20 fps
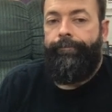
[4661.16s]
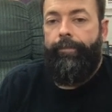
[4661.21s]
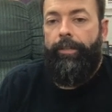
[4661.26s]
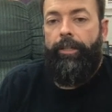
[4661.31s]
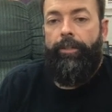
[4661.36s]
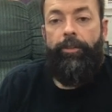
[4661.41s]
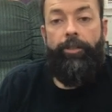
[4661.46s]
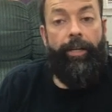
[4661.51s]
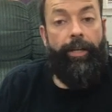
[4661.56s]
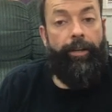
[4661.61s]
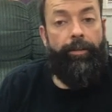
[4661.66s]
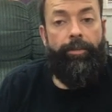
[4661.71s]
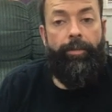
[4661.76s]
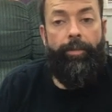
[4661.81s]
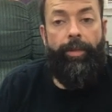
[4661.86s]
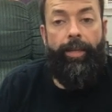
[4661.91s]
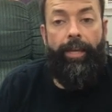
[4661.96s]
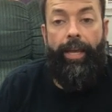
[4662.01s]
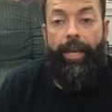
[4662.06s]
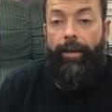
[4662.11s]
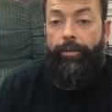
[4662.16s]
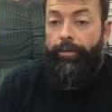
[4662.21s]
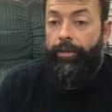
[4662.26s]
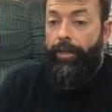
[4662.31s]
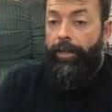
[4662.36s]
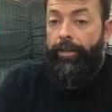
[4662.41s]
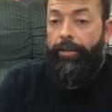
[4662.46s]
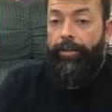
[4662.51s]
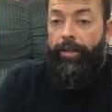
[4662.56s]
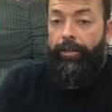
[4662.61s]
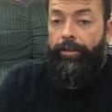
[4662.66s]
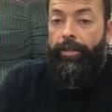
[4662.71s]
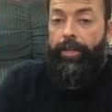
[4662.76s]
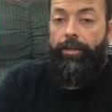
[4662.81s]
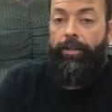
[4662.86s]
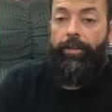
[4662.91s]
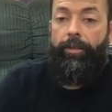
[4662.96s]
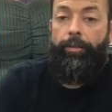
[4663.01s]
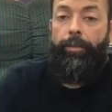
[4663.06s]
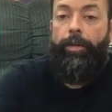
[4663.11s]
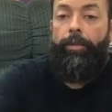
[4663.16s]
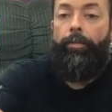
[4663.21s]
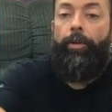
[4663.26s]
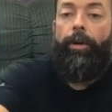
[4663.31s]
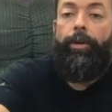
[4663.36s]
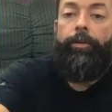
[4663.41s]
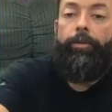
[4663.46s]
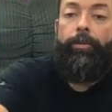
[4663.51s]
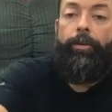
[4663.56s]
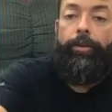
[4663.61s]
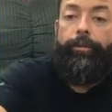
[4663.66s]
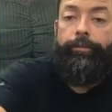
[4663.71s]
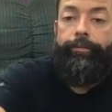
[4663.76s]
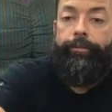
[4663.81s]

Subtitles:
Check out some of the cams. Like I said, Texas Speed, Brian Tooley.